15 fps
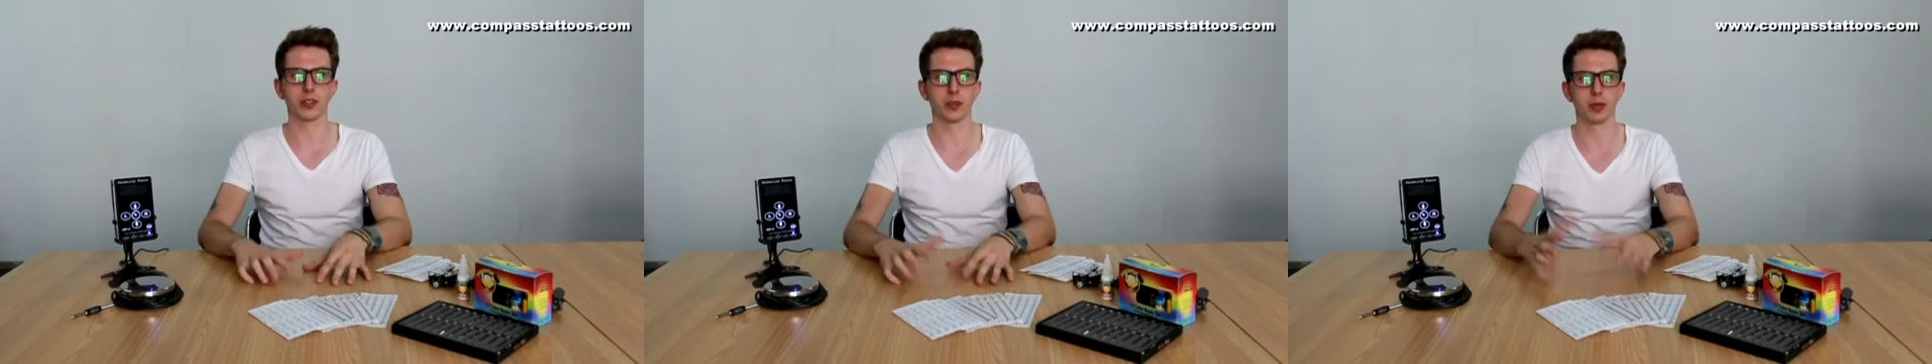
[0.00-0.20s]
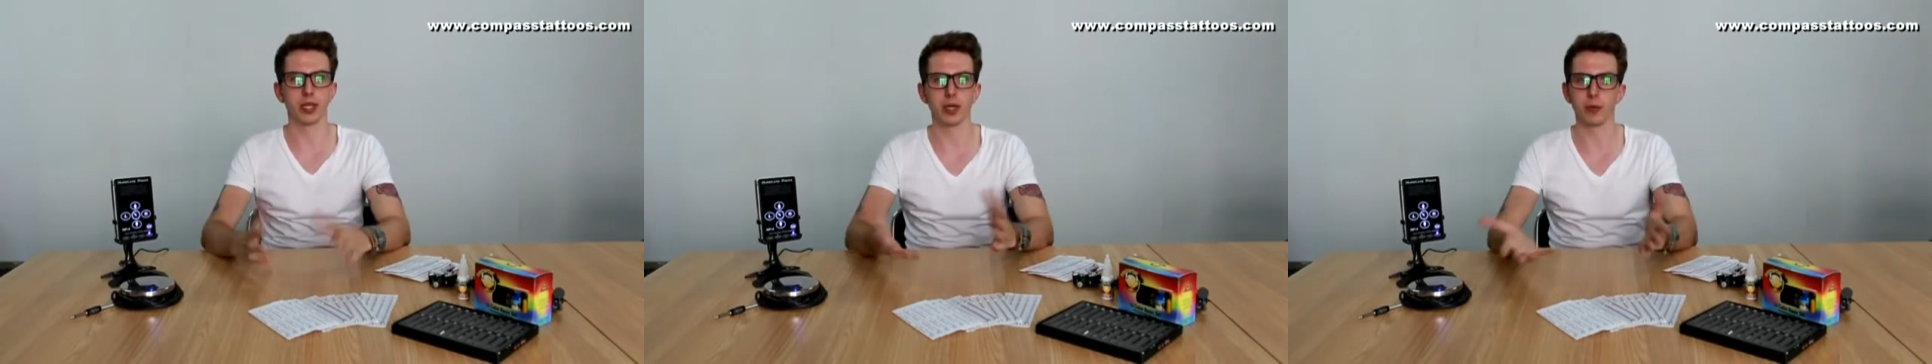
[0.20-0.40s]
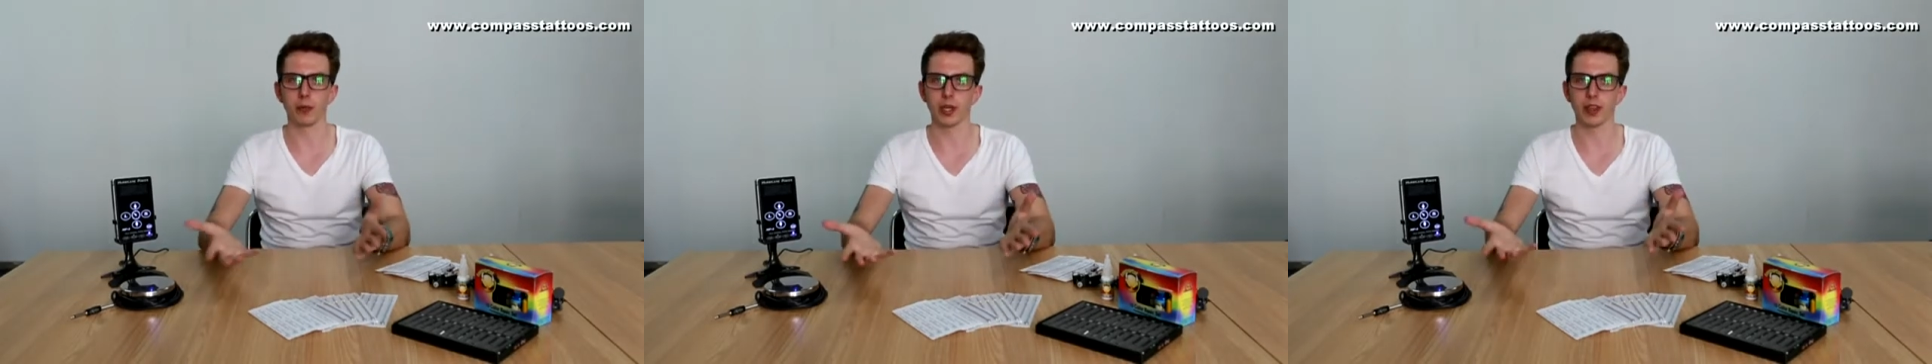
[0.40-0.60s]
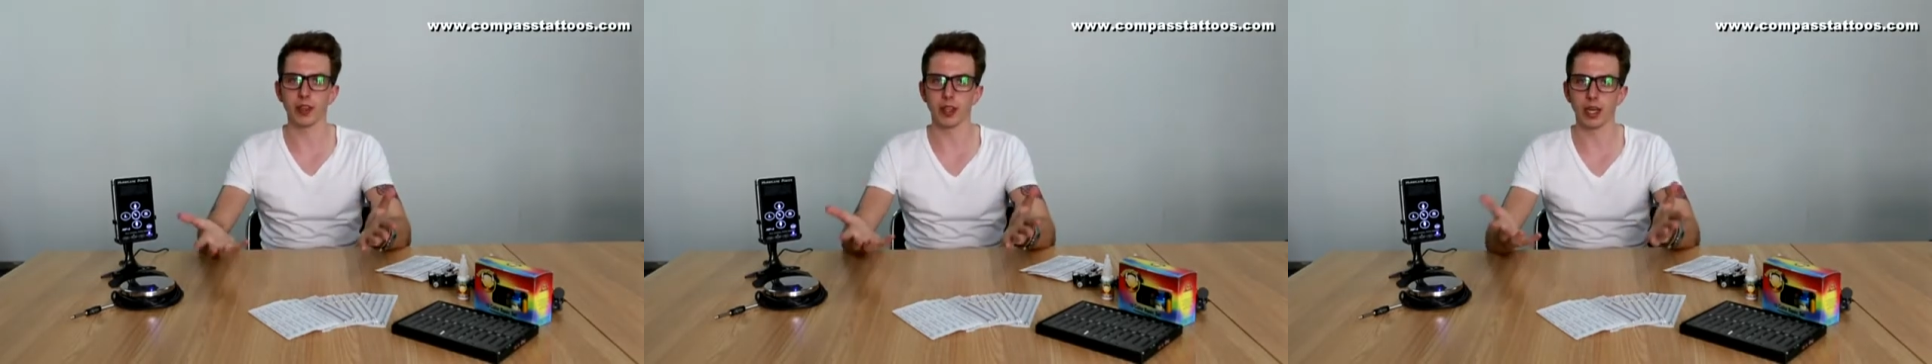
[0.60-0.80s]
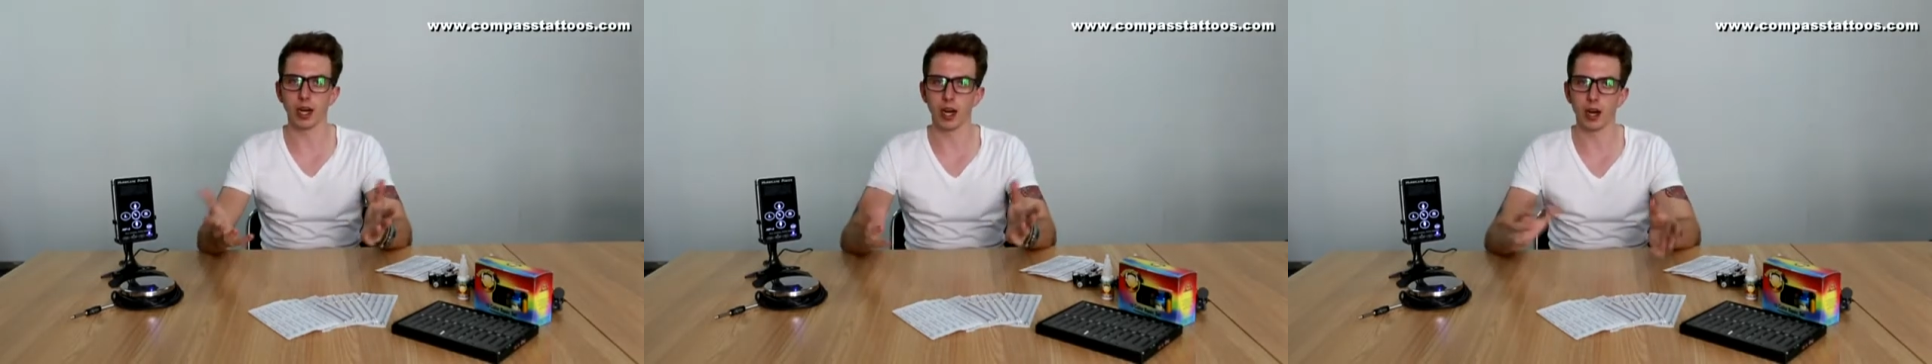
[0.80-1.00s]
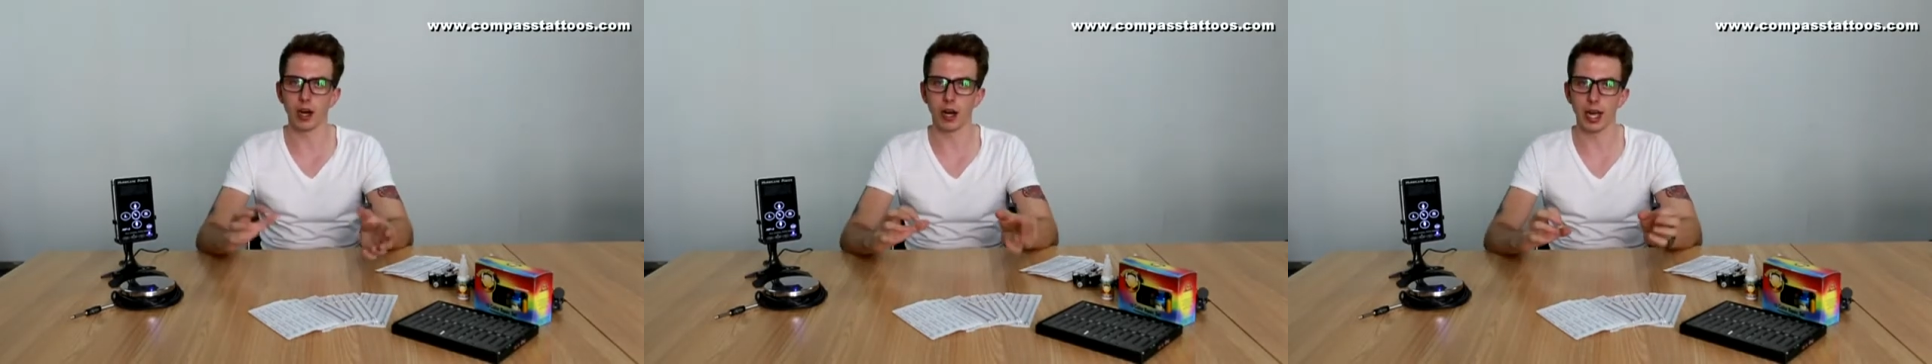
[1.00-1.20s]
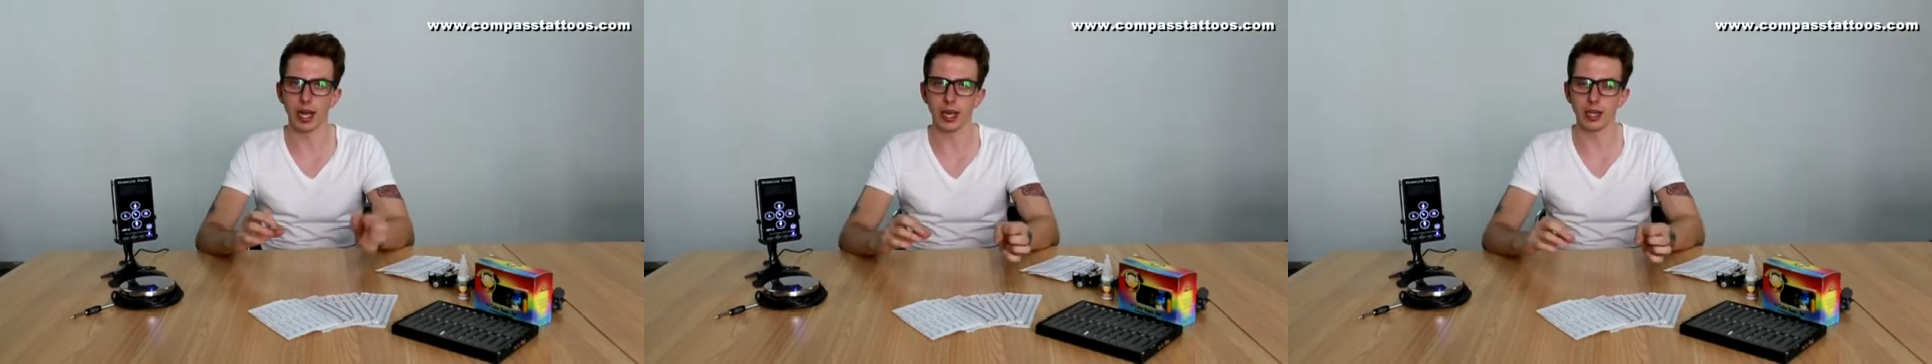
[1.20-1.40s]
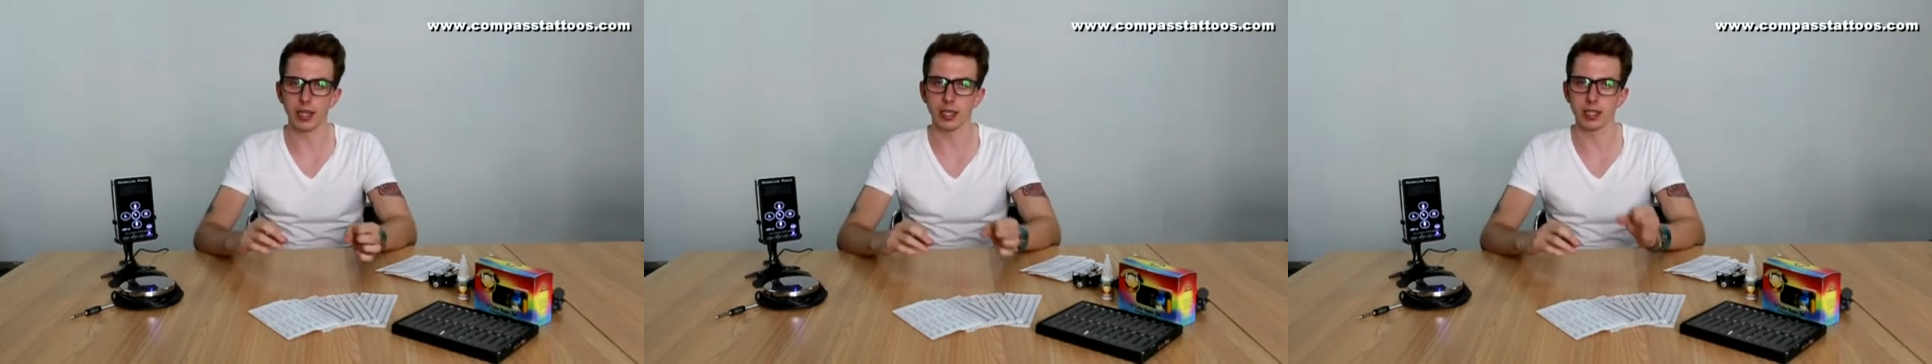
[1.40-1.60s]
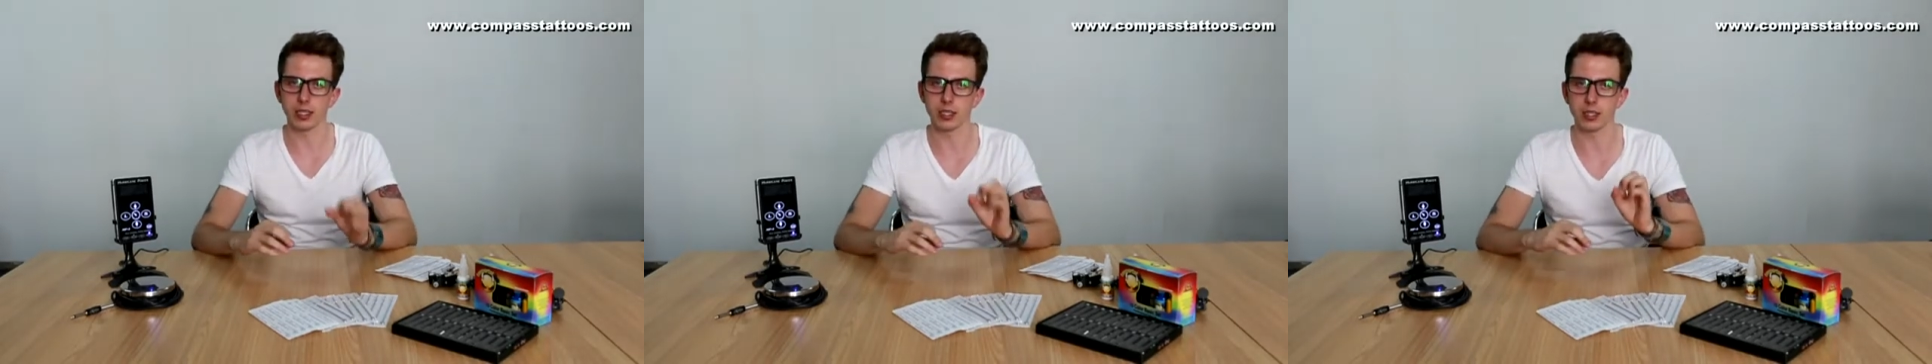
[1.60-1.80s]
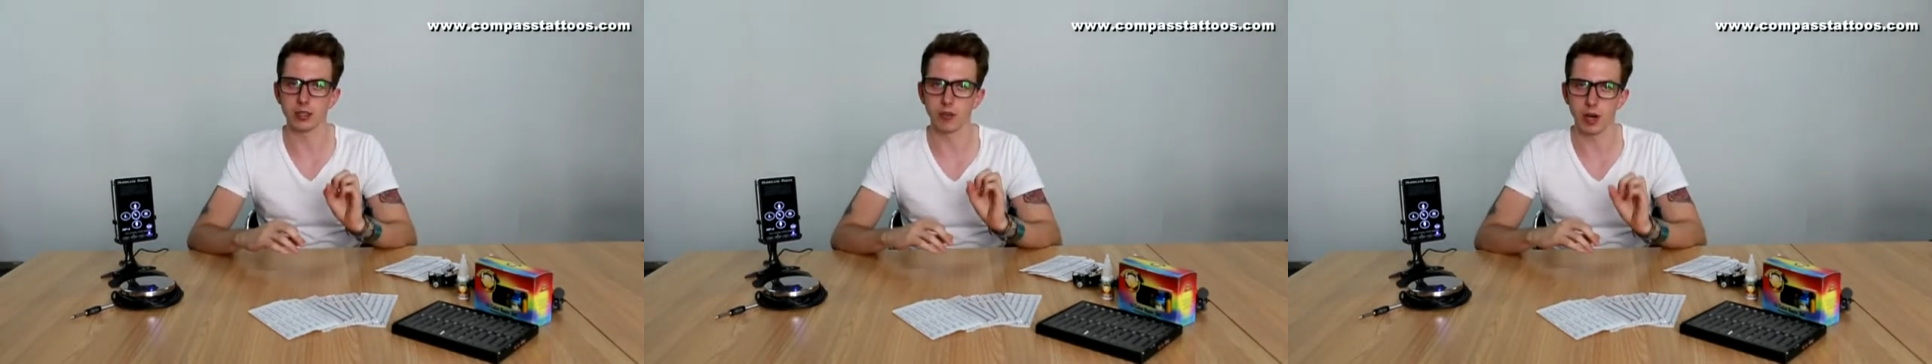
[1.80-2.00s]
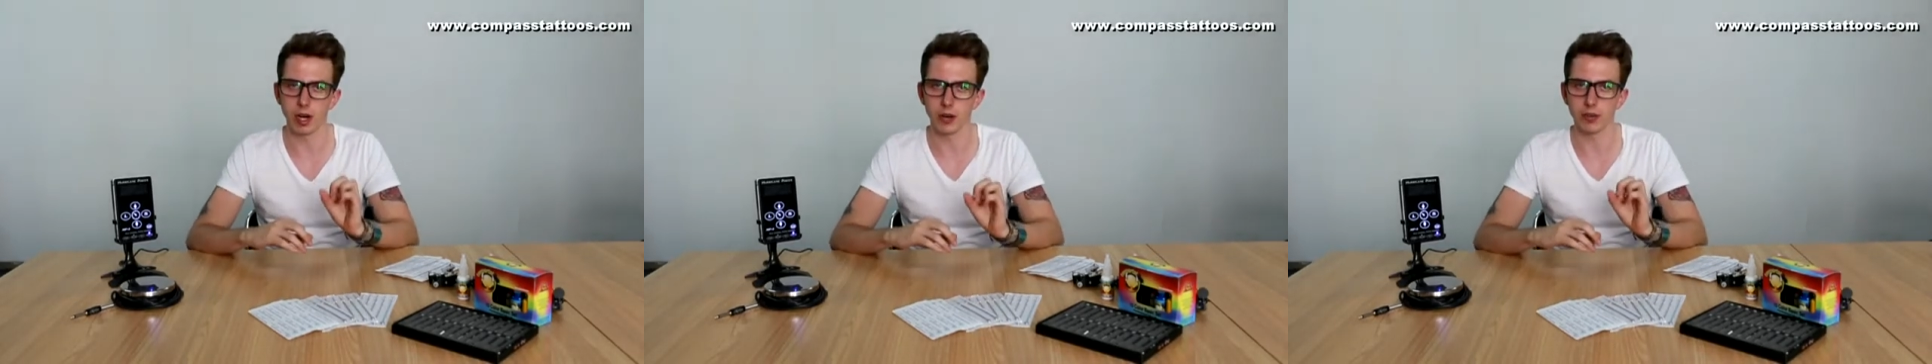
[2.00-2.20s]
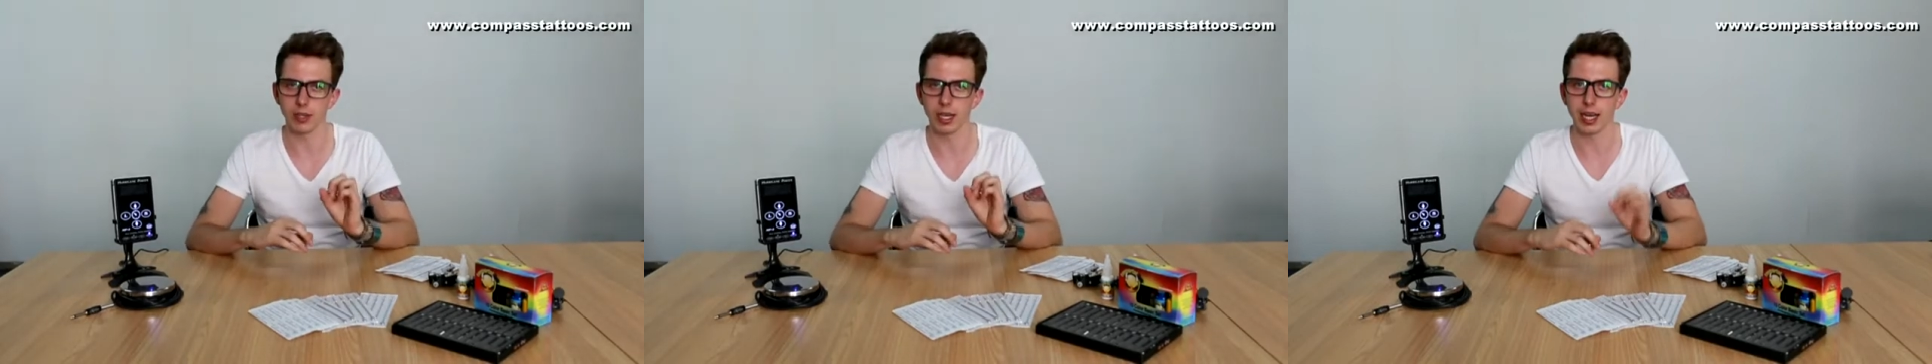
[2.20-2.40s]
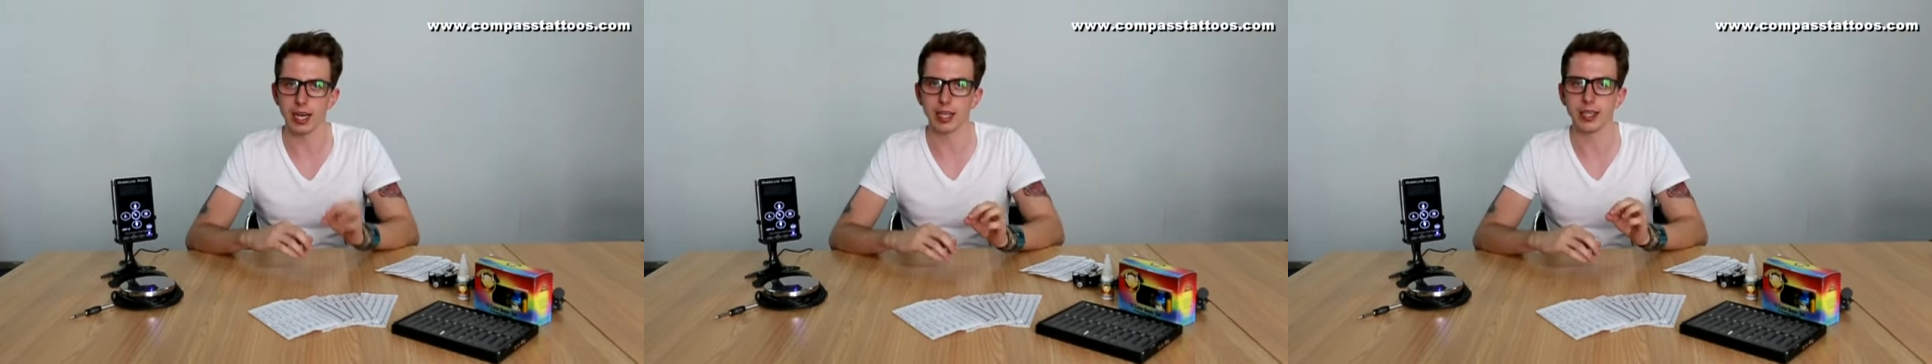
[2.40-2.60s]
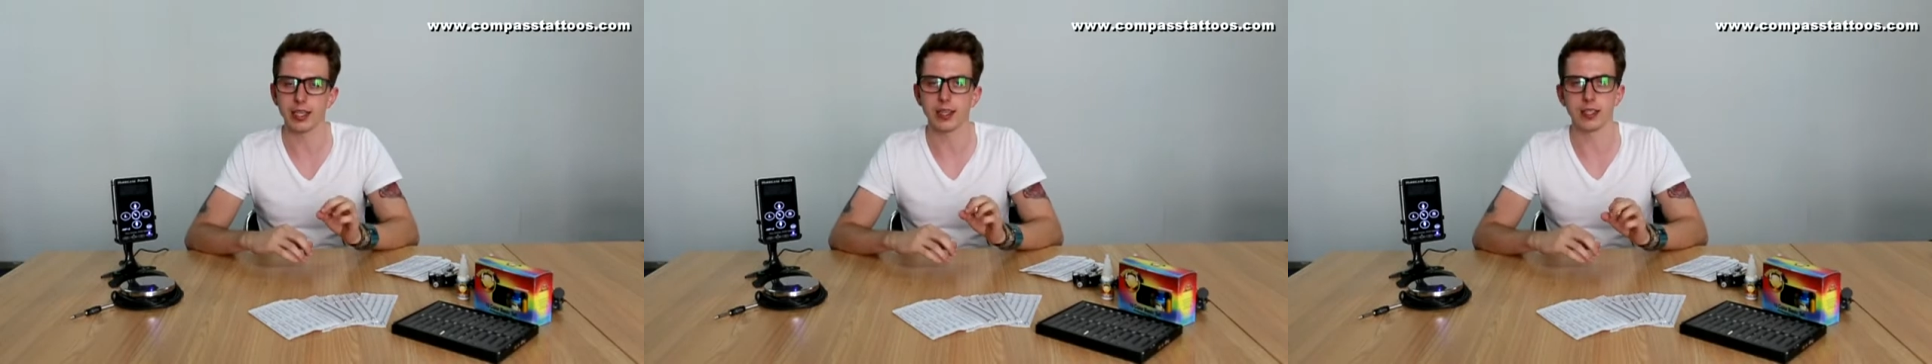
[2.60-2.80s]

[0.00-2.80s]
to begin with, the RL is the round liner.